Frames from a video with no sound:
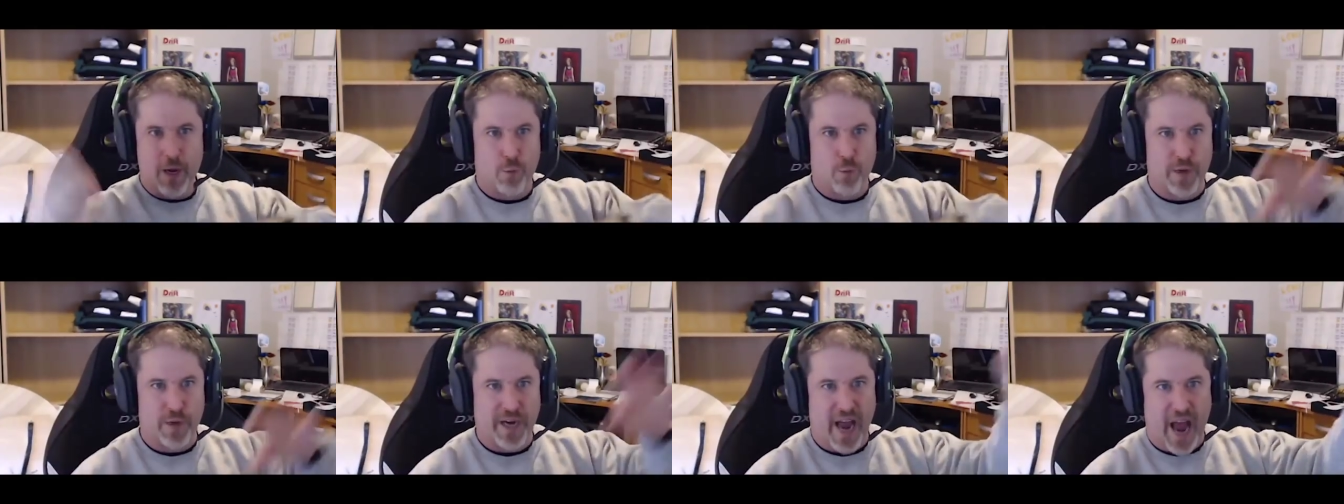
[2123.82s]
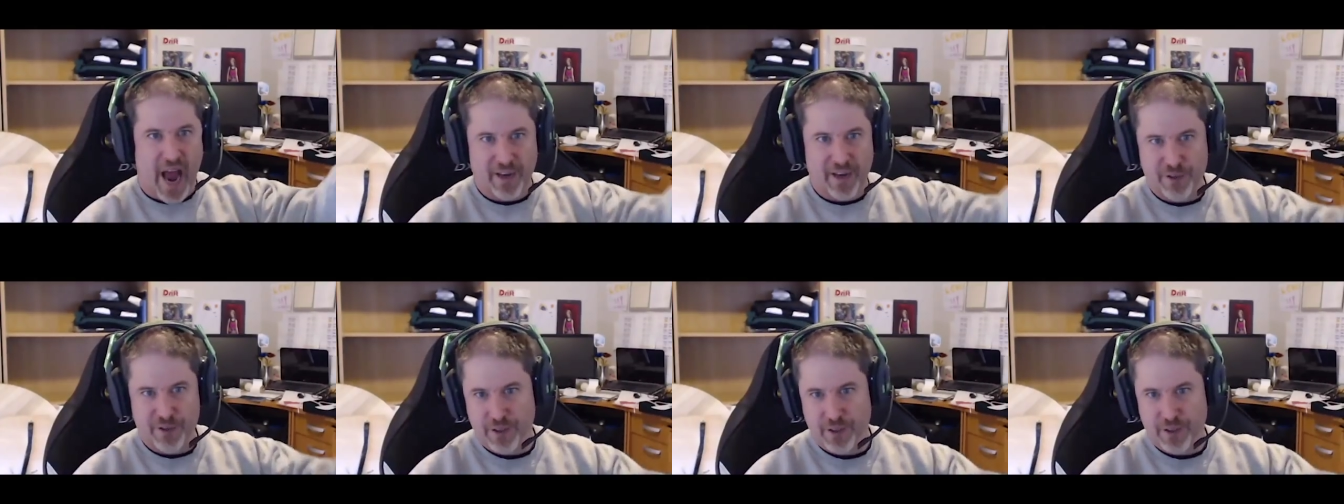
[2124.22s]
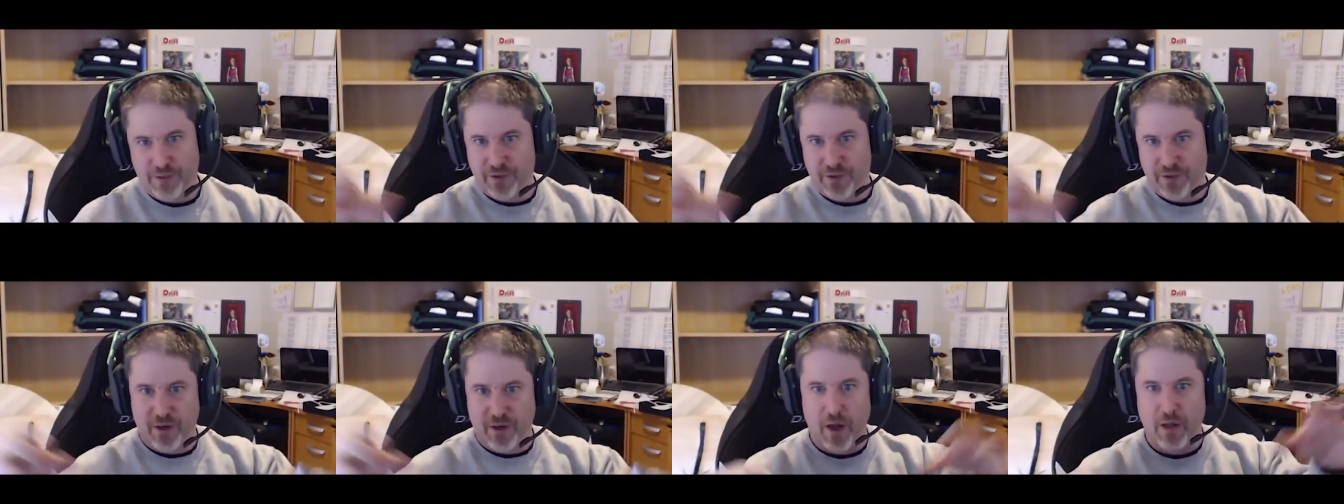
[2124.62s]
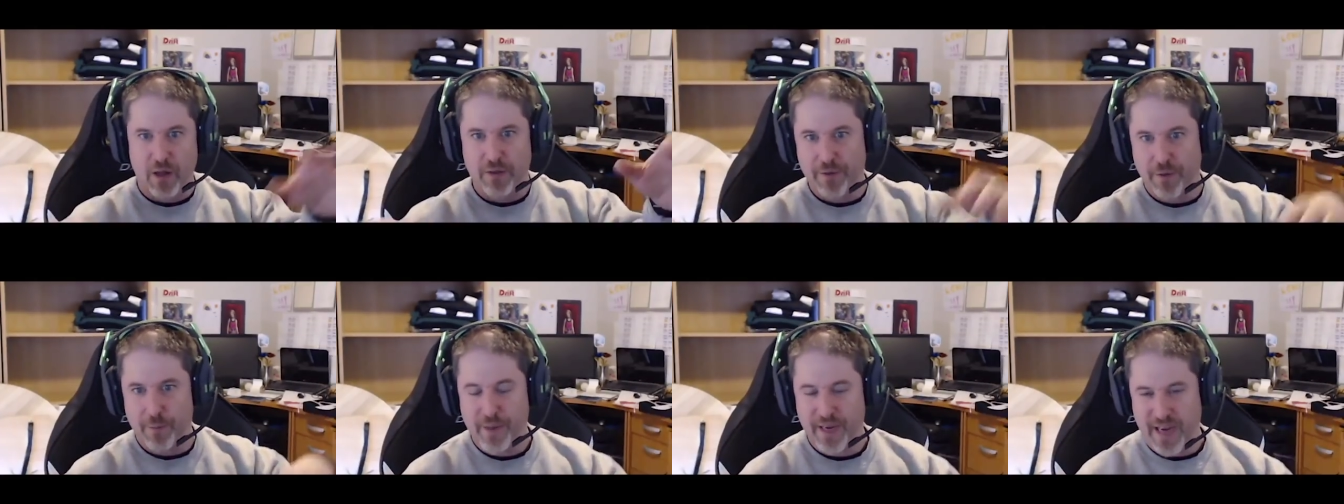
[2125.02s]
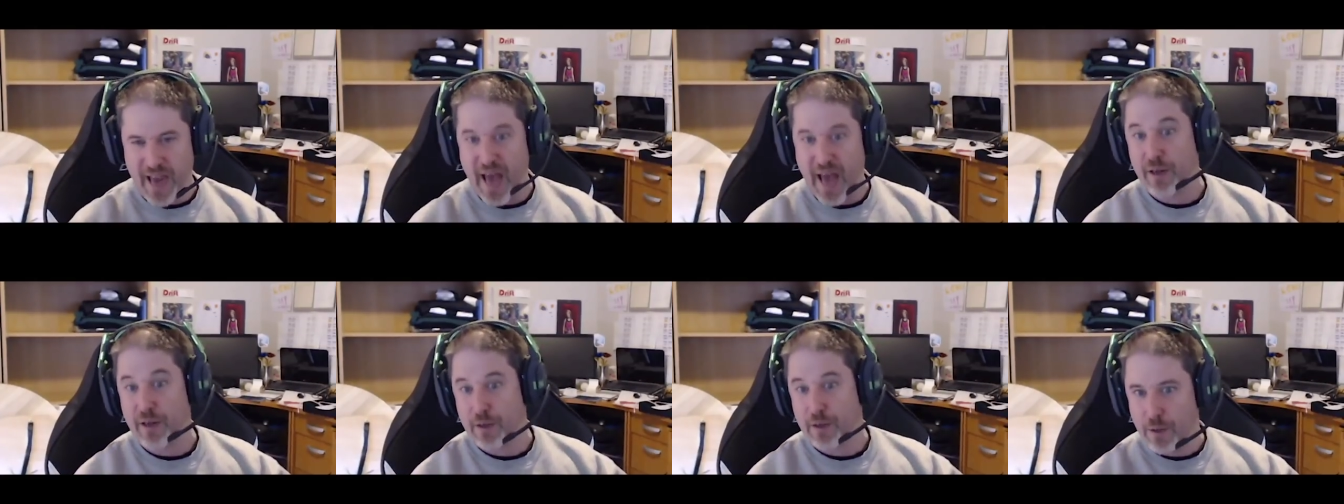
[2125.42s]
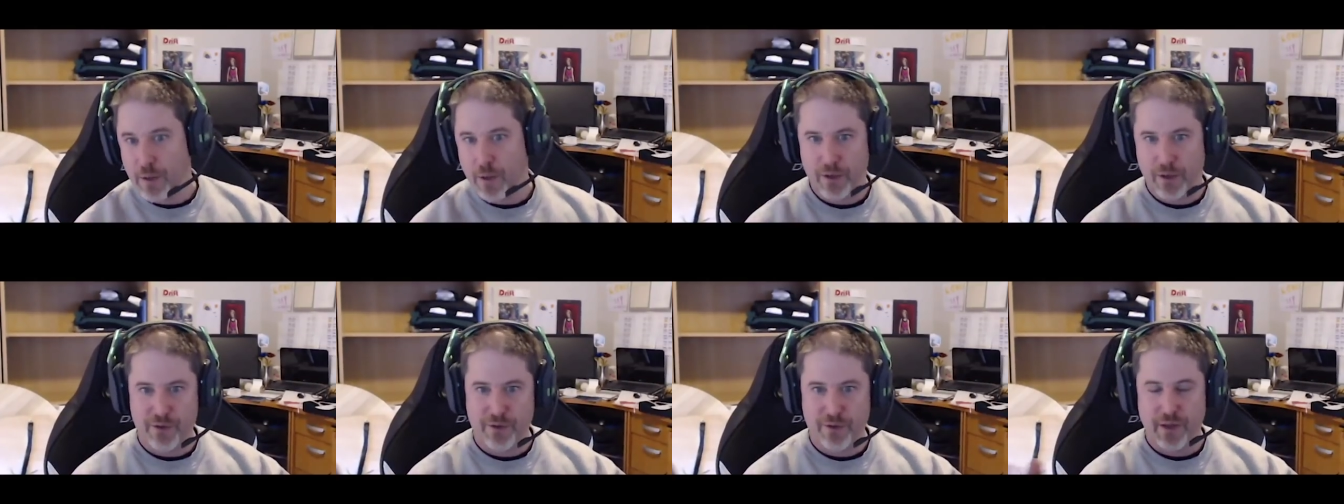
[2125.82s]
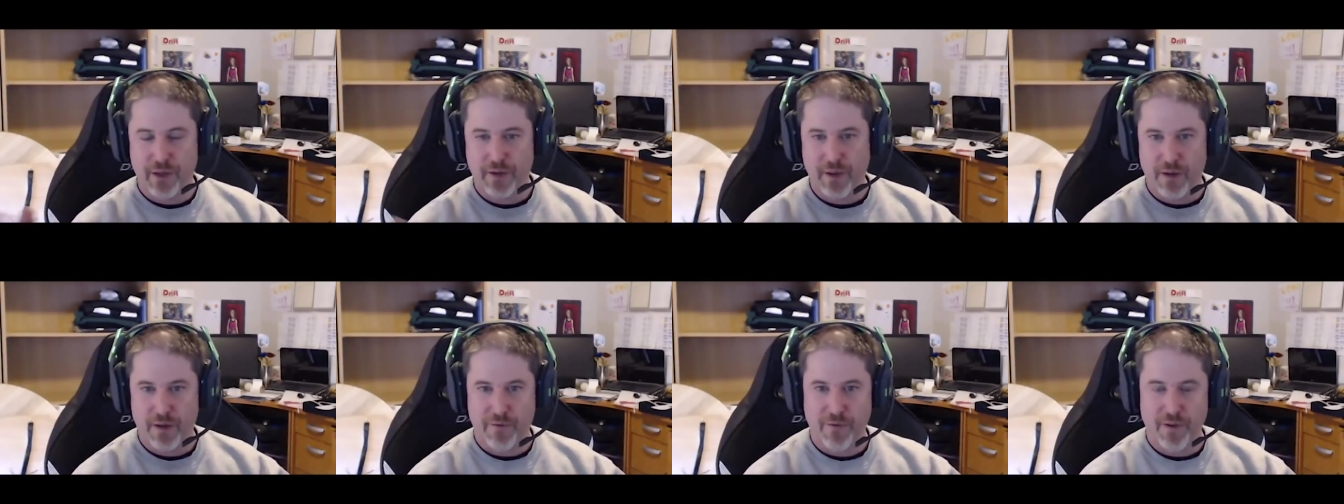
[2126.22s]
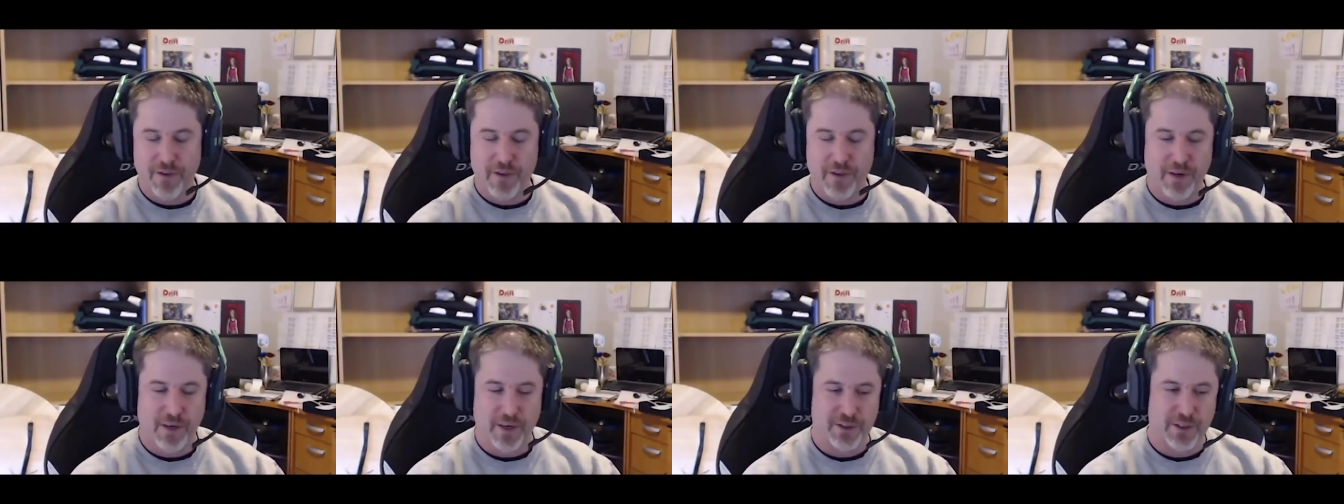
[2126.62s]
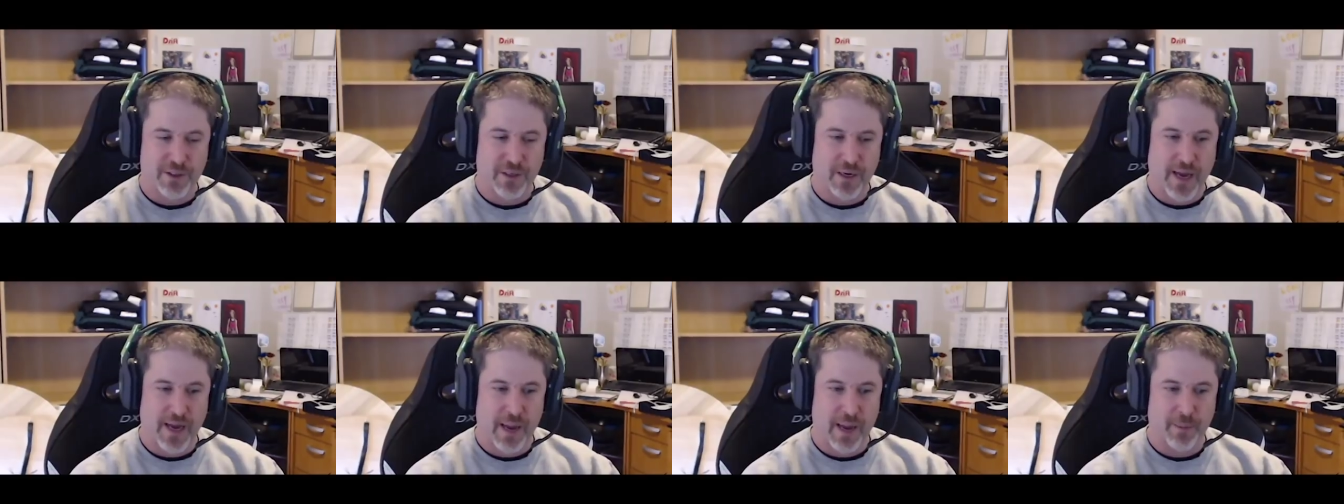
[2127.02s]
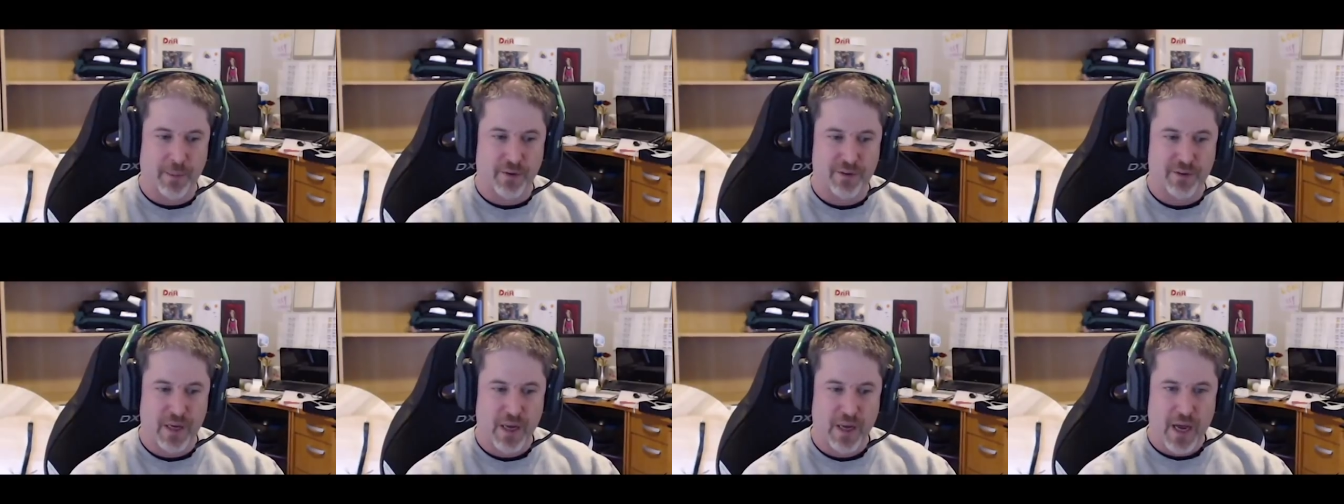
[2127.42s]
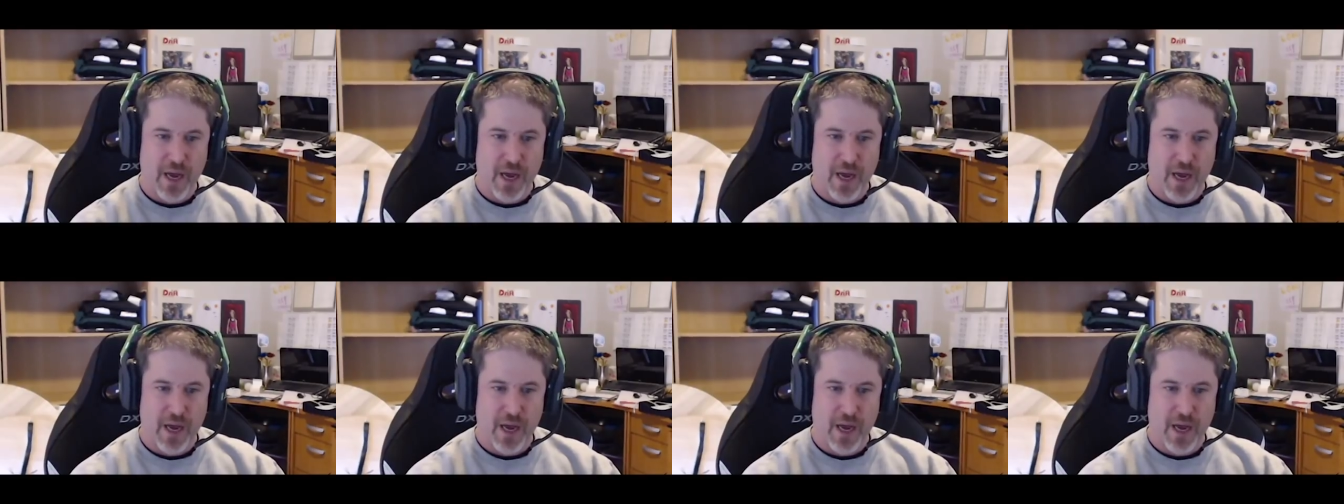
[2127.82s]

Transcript: reactions and all of the mechanical hooks that, that fifth edition enables.